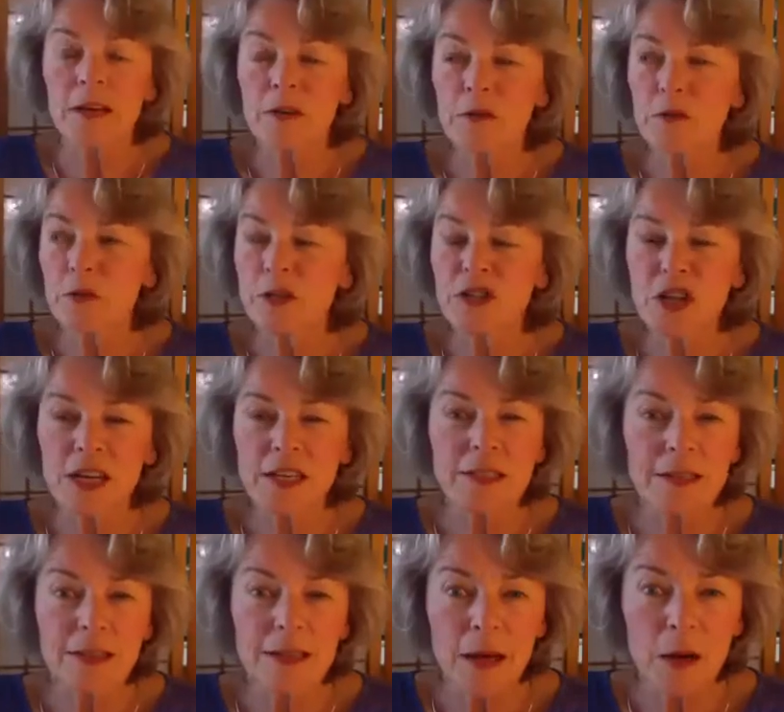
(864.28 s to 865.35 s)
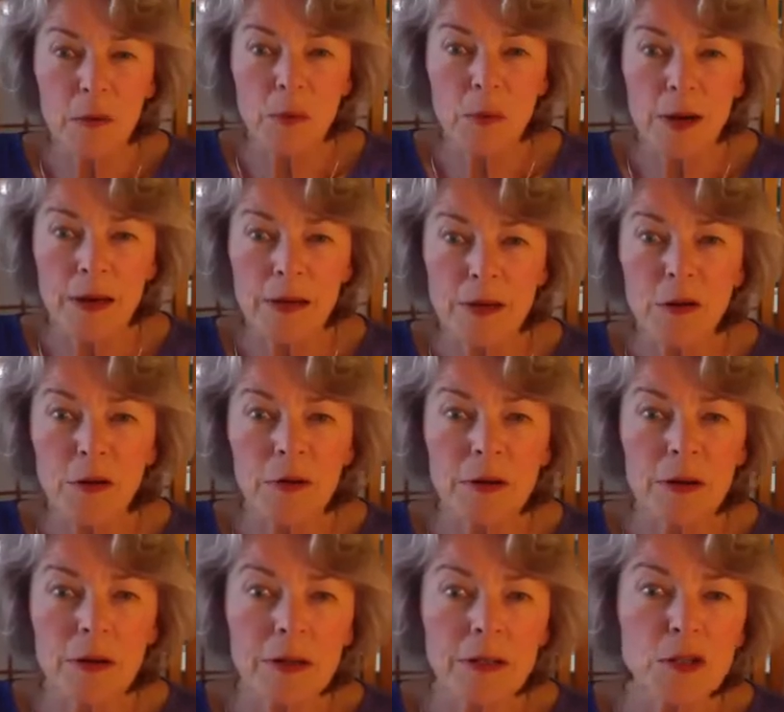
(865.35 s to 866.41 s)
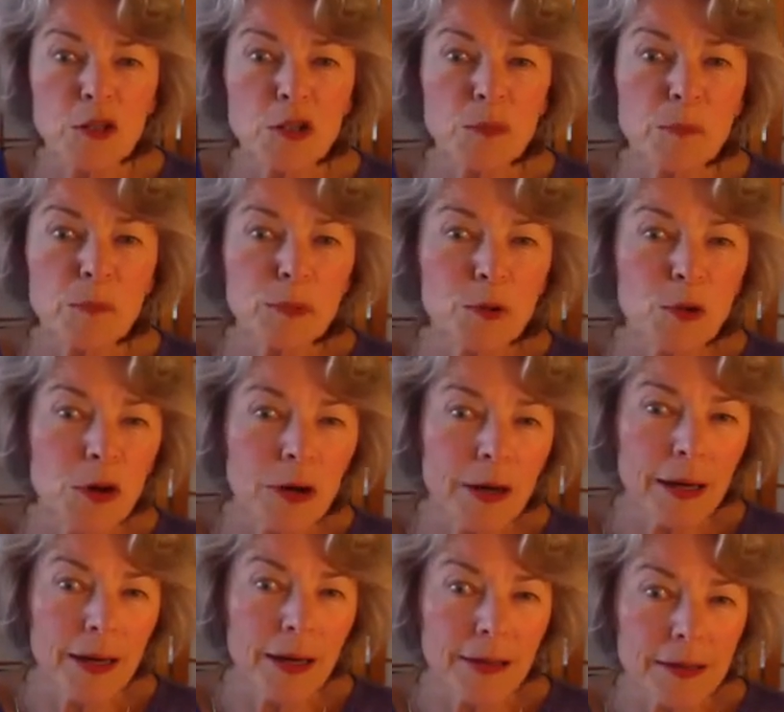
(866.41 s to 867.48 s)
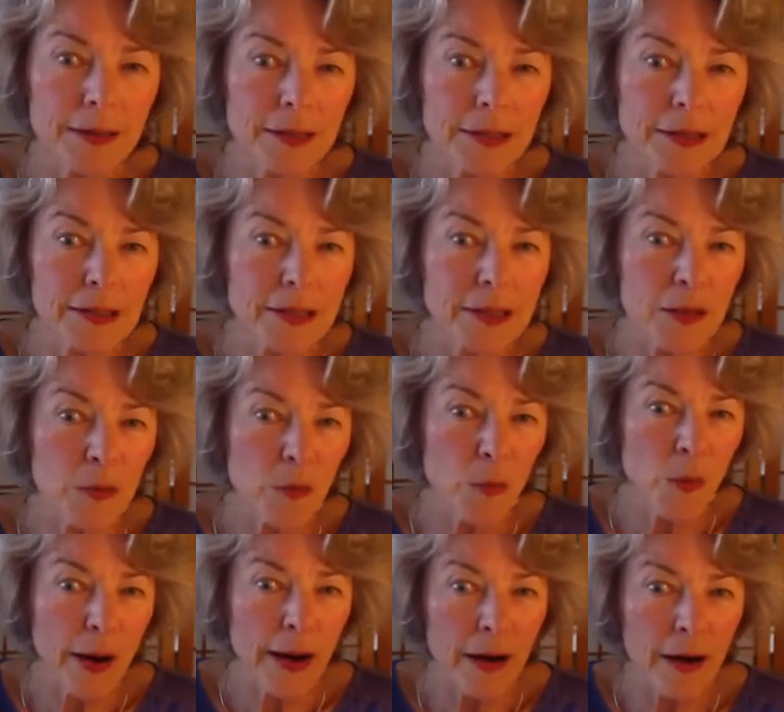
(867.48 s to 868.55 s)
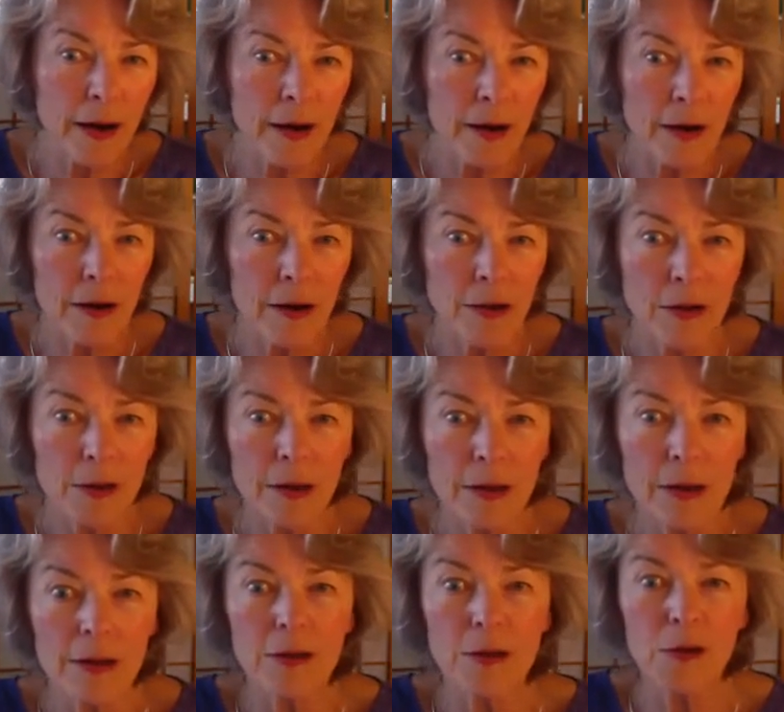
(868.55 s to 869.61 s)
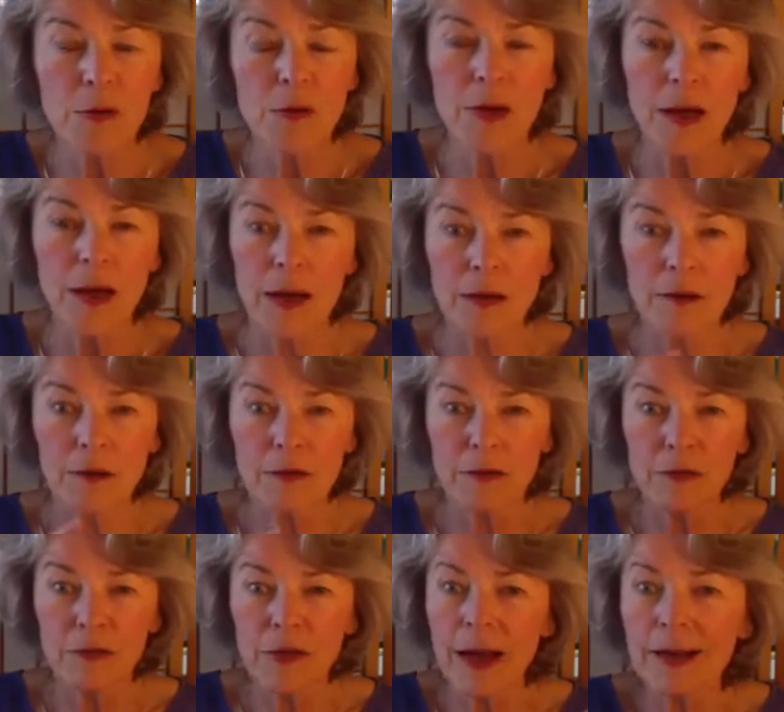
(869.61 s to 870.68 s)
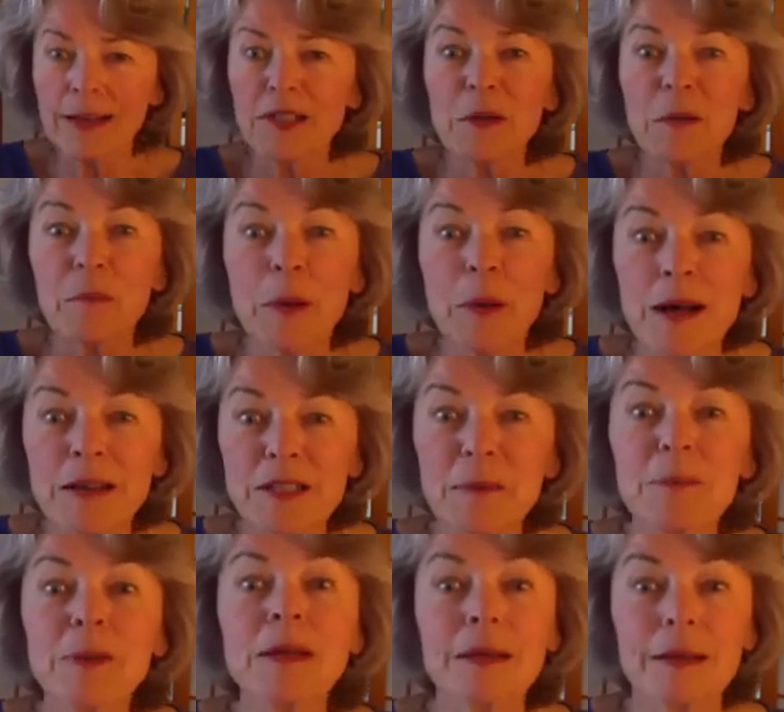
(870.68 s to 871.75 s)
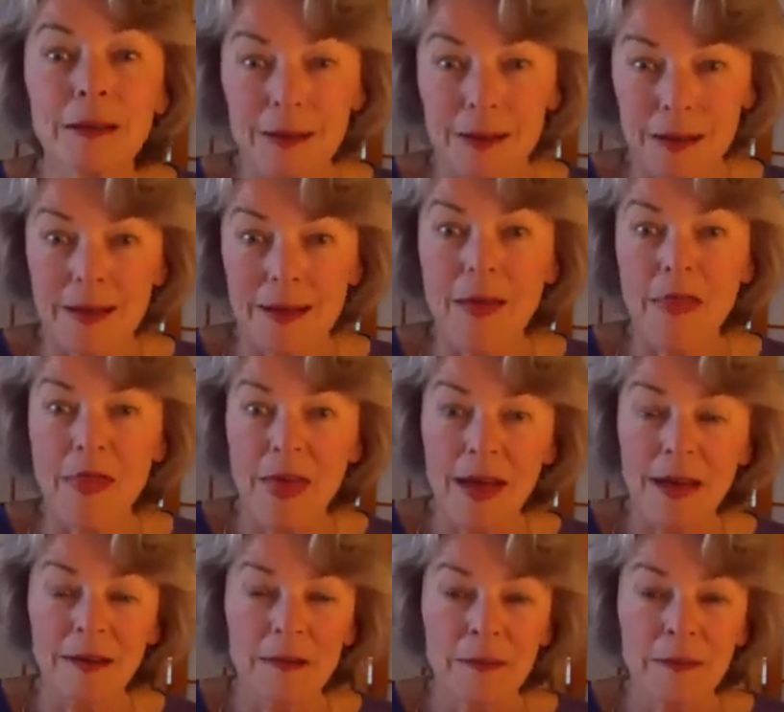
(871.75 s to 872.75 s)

of rejecting it outright, you're exploring it to see where you can find some possibility in that